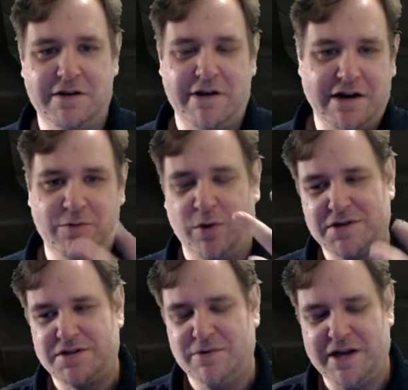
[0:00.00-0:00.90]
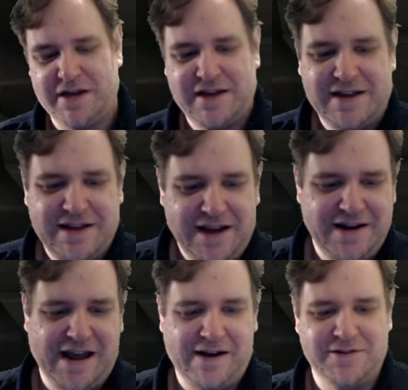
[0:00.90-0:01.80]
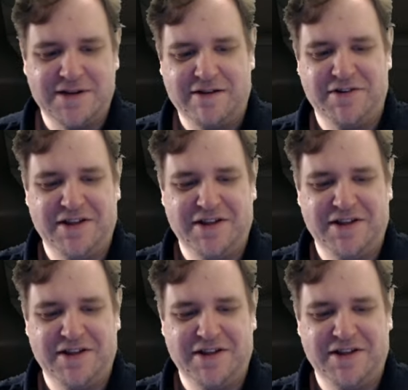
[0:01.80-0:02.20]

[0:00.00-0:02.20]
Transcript: You raided once a week, and now every